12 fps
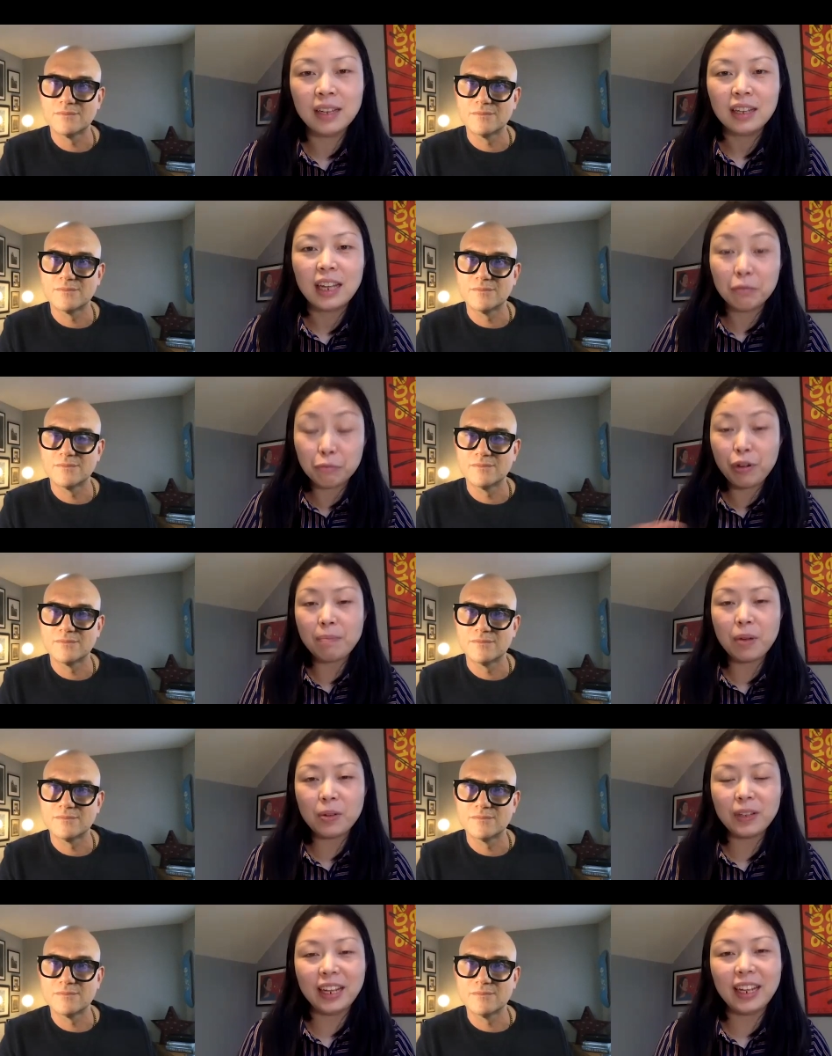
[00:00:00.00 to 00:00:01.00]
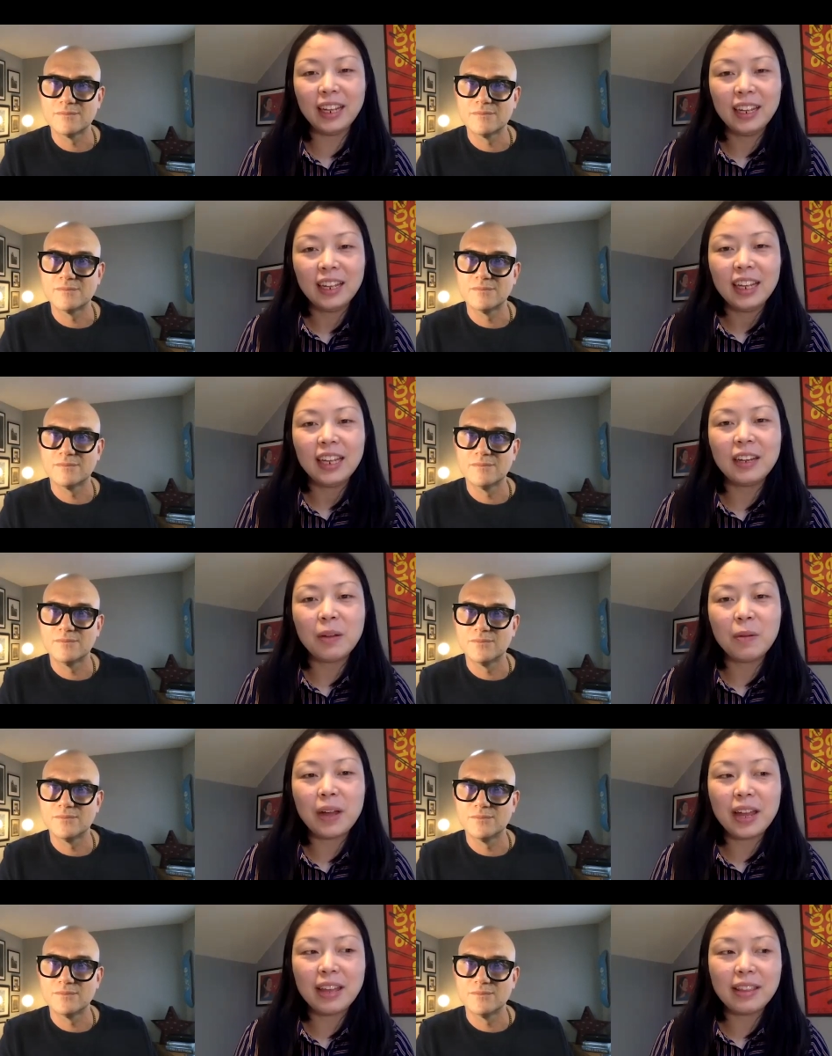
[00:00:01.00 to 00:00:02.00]
Speaker 1: and remotely in a
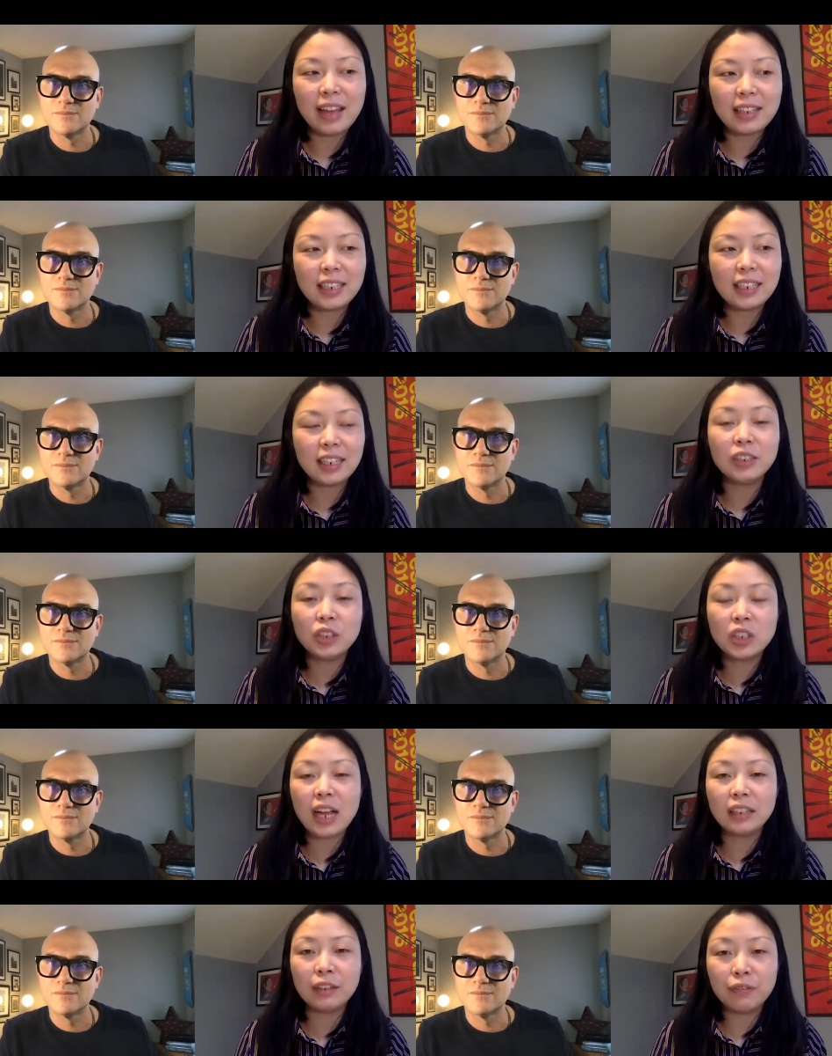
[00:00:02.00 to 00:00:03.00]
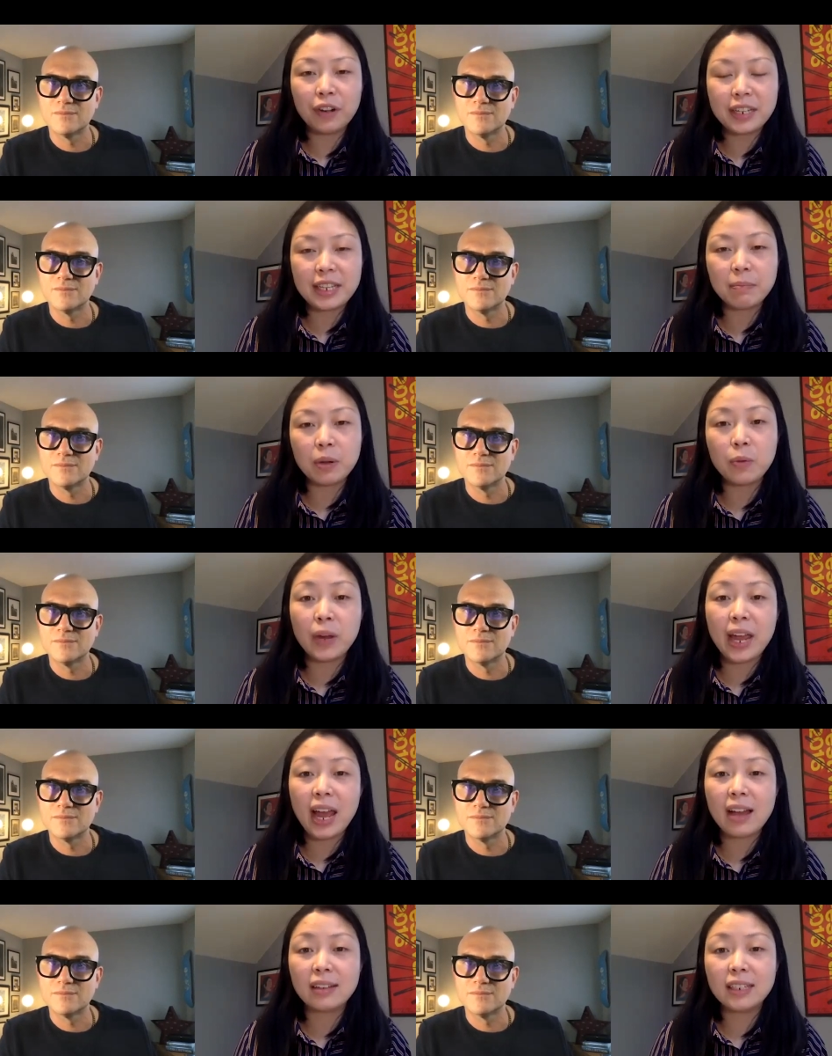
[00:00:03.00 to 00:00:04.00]
way that in China, for example, we
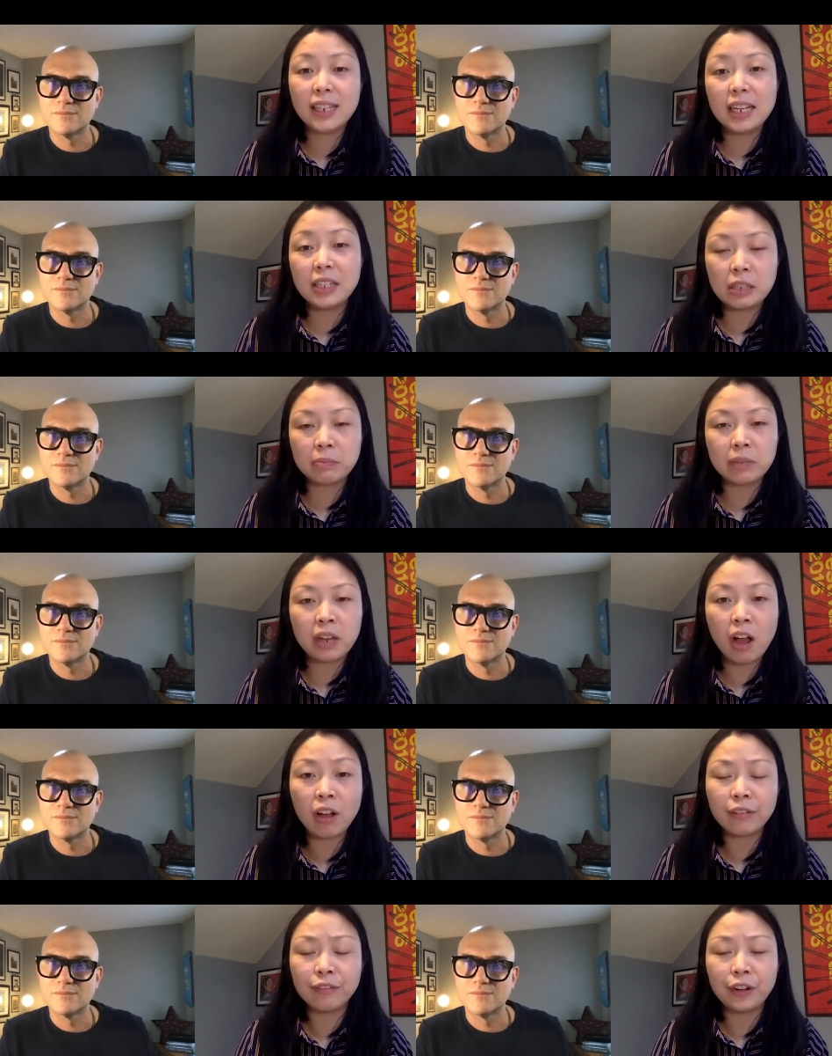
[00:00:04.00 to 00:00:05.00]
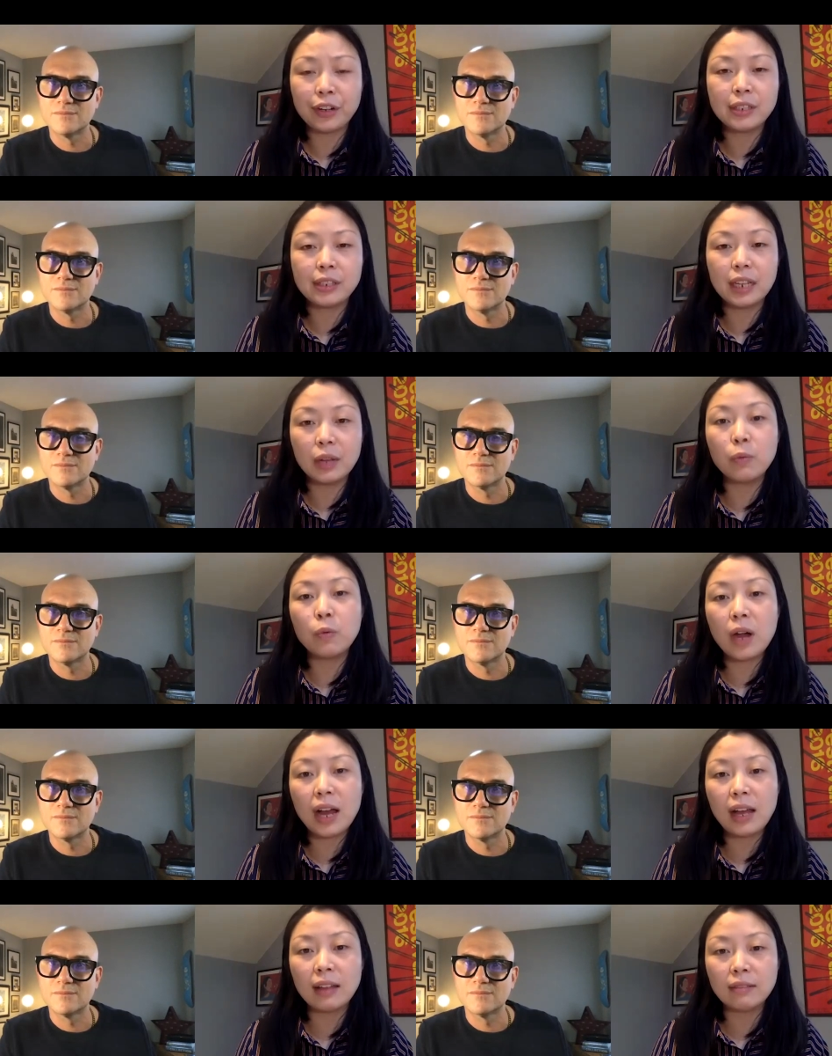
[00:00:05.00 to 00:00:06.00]
had 10 cinematographers in
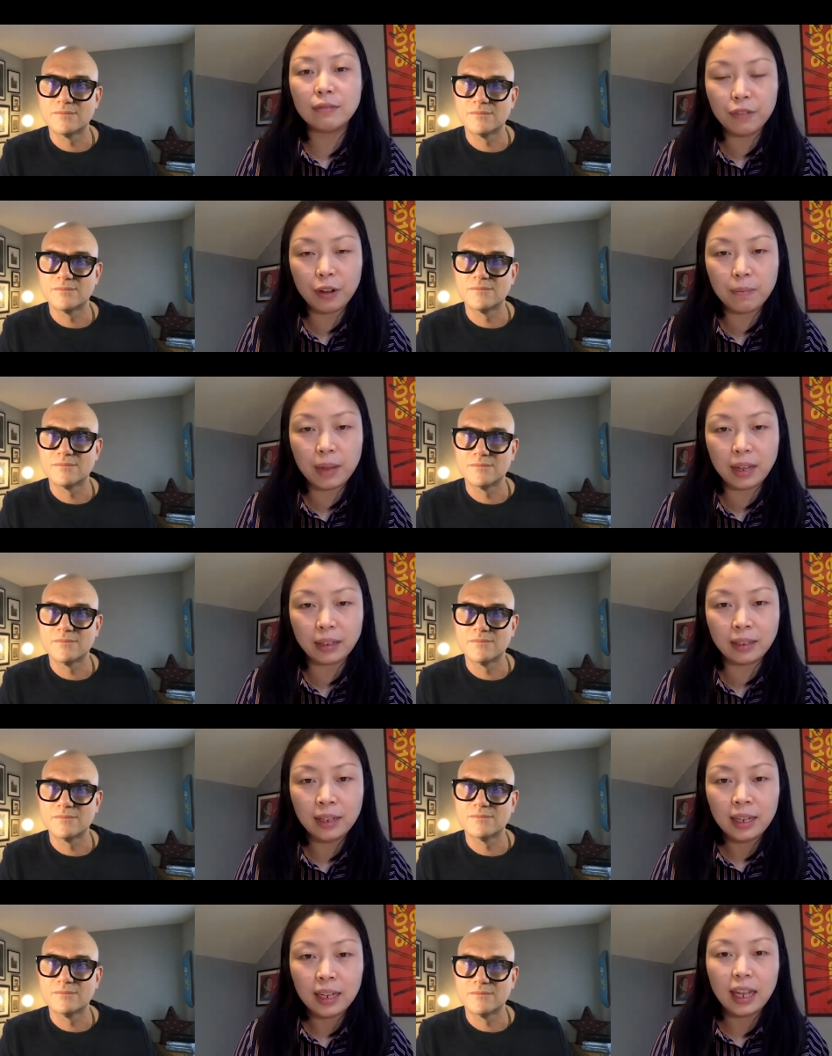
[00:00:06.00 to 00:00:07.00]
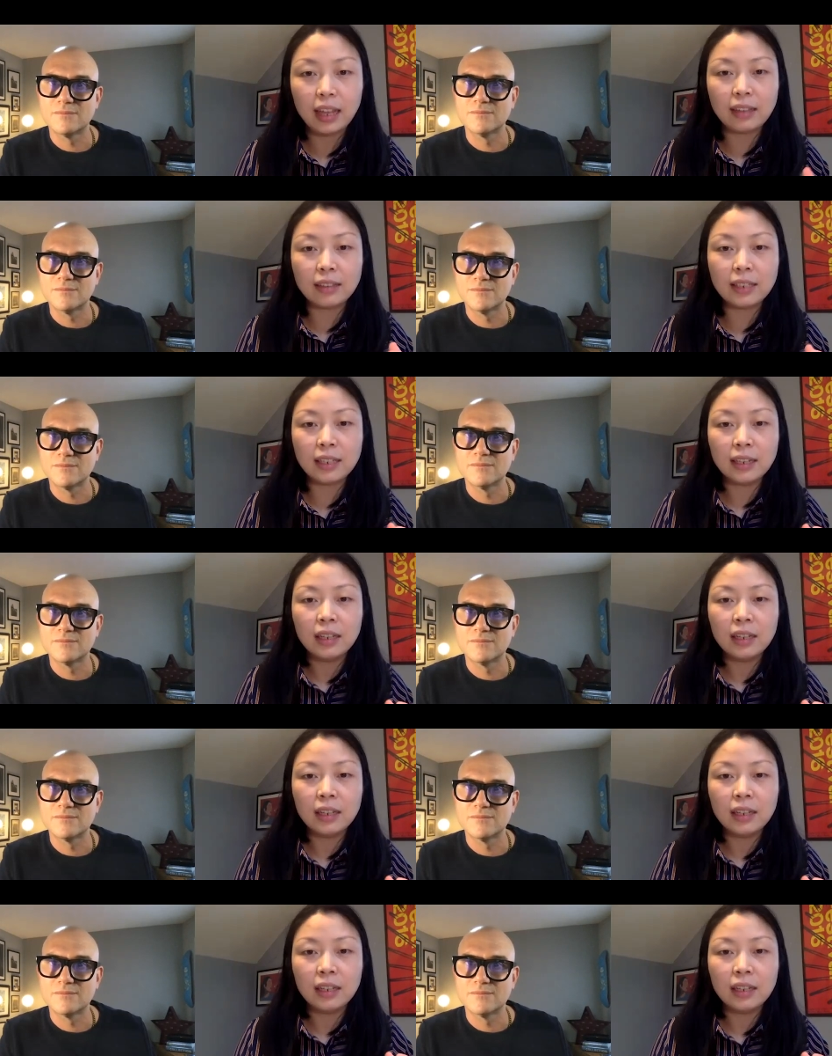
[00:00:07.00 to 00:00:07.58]
Wuhan filming and